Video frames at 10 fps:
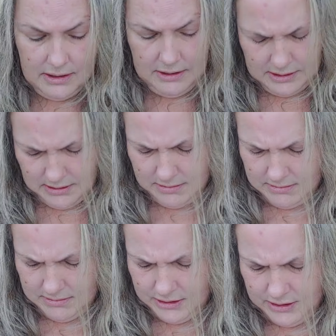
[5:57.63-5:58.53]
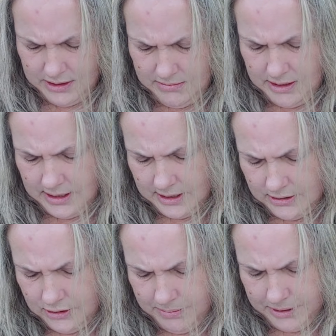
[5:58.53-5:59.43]
So, what should I read? I
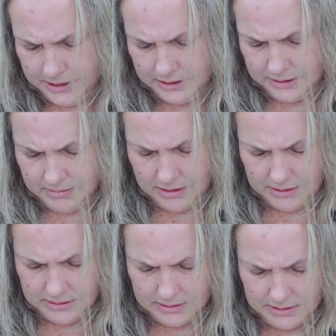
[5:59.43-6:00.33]
got two places marked.